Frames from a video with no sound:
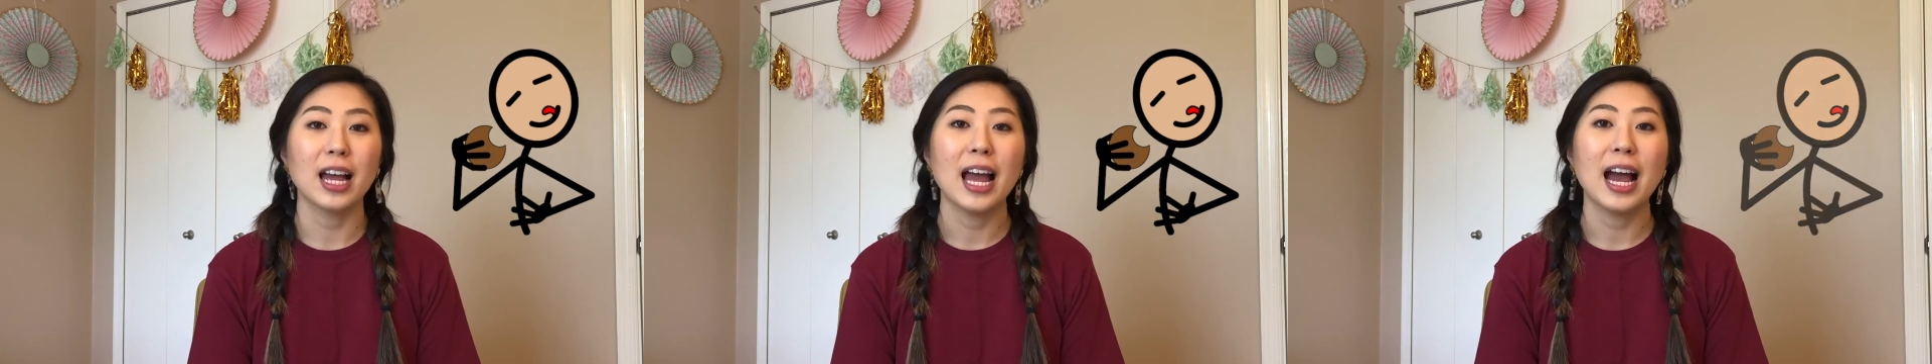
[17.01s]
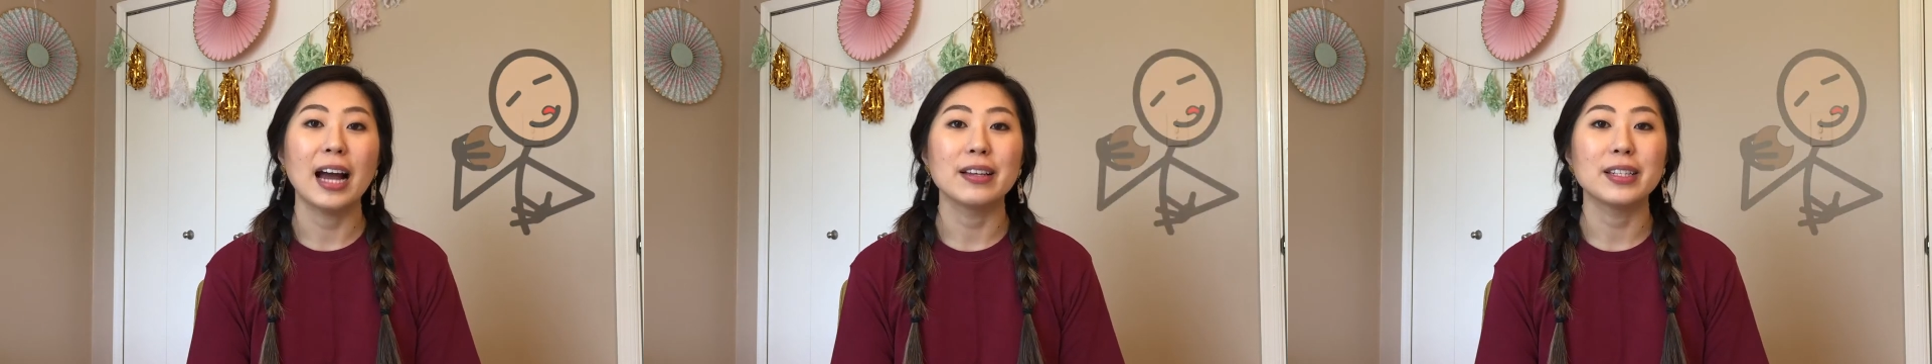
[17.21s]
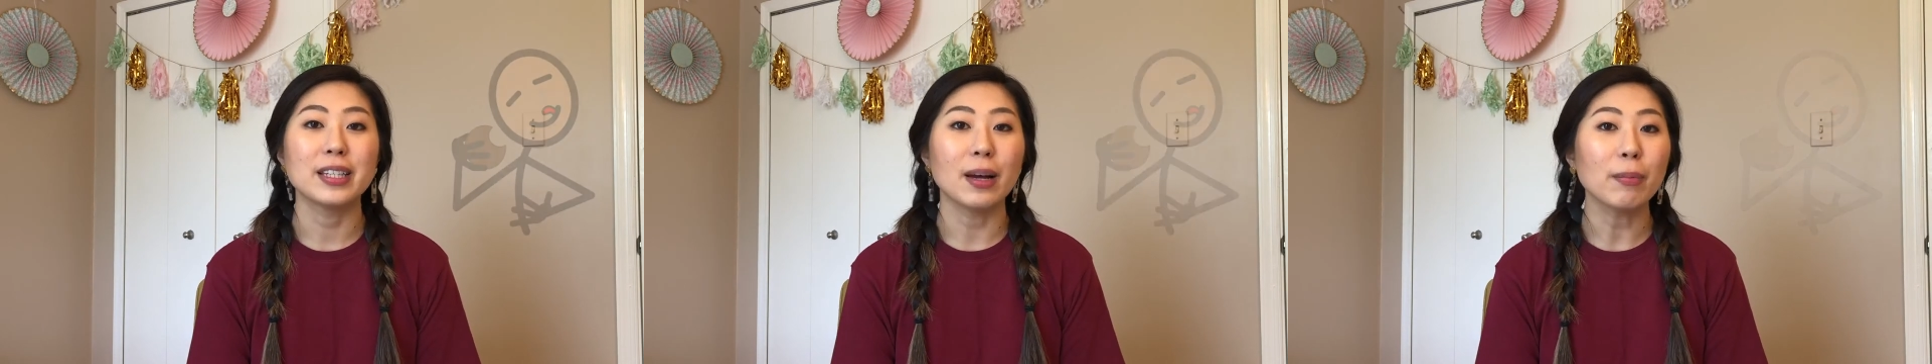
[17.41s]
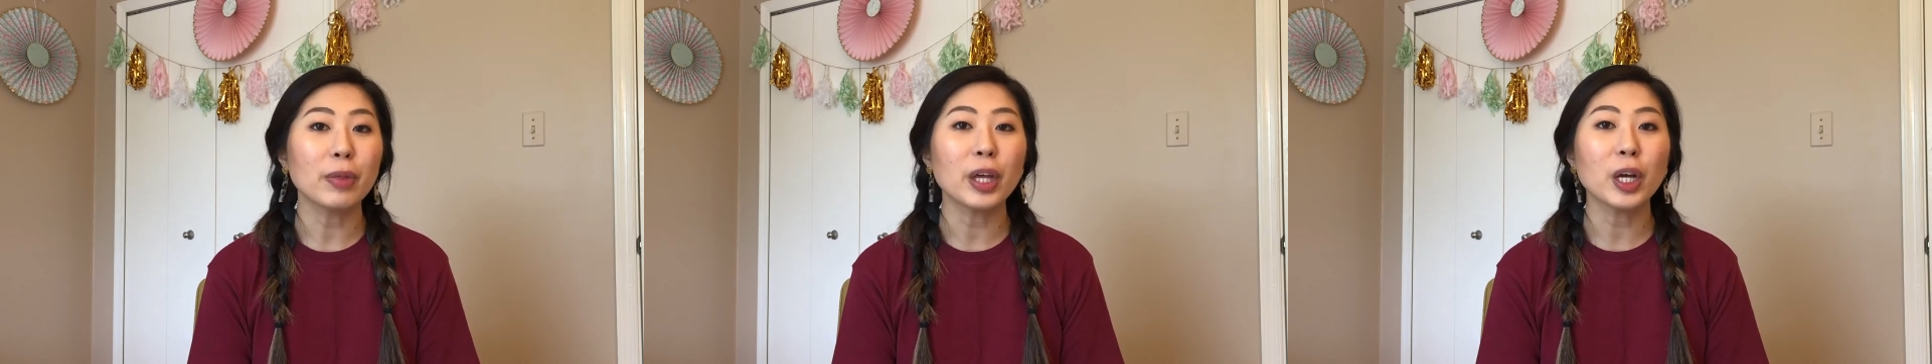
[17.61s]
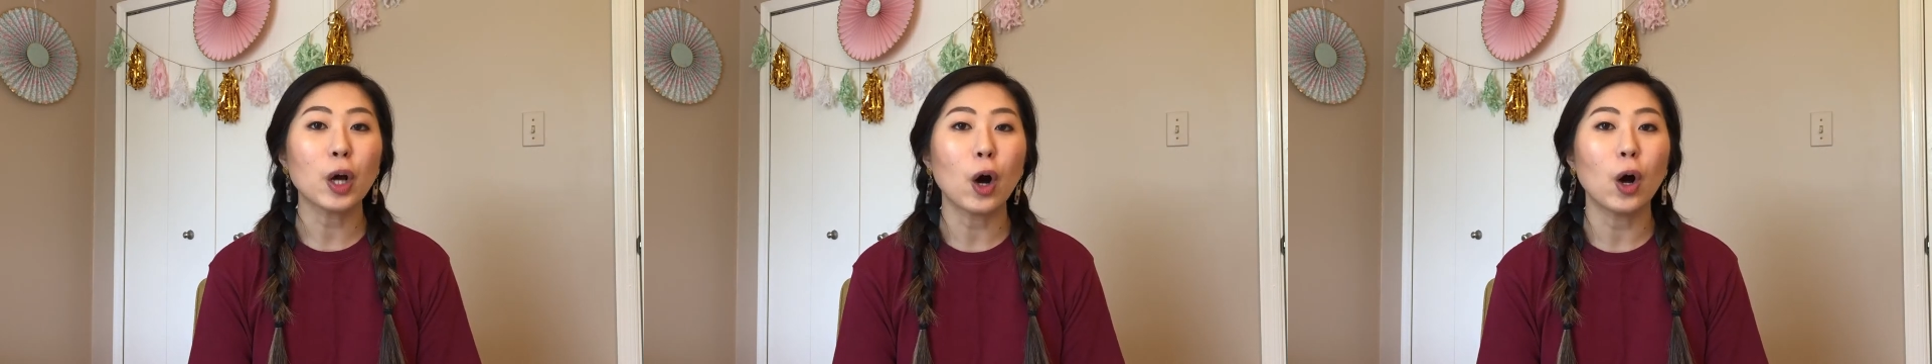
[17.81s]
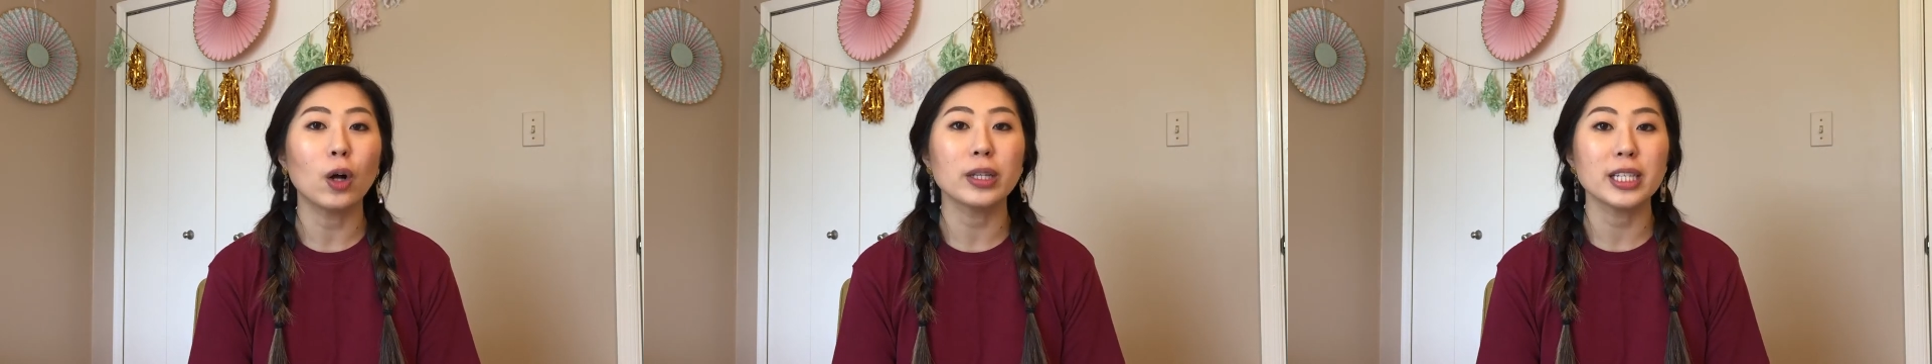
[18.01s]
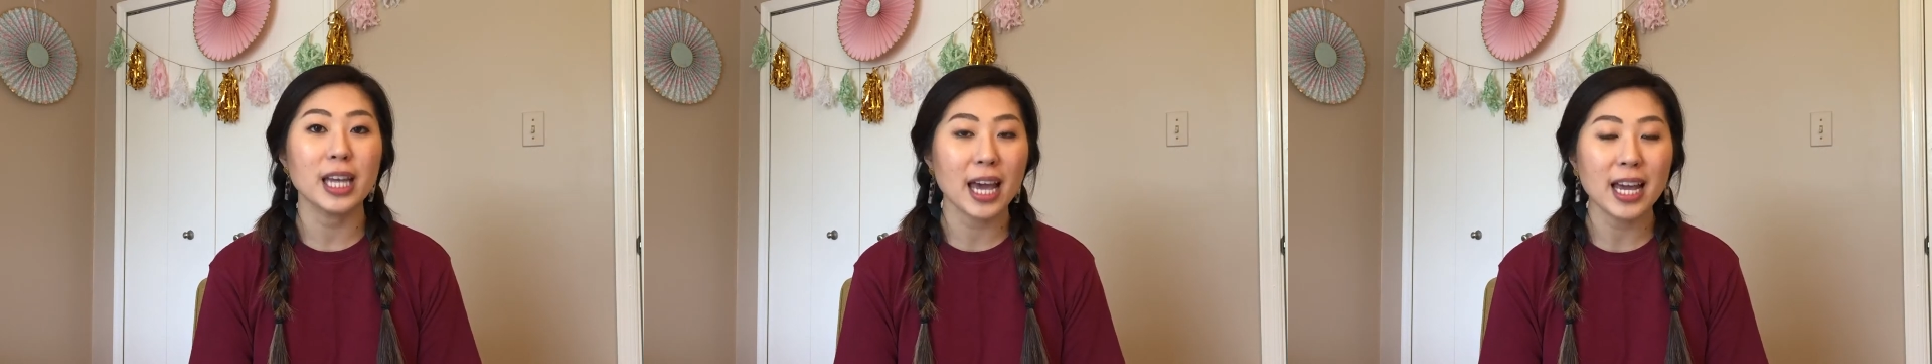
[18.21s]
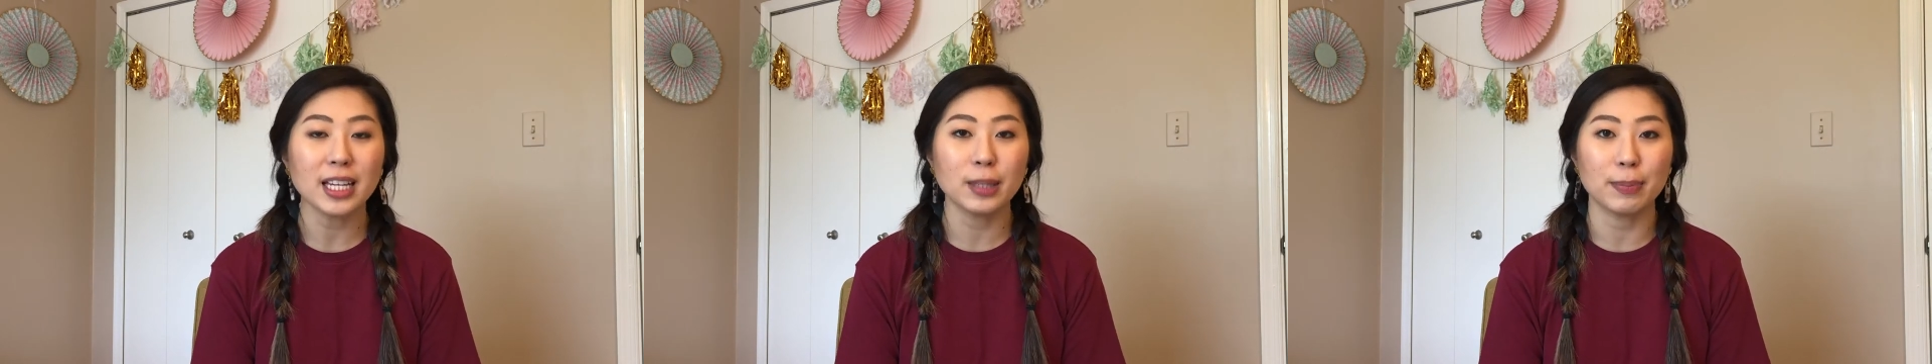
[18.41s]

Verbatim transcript: has something called taste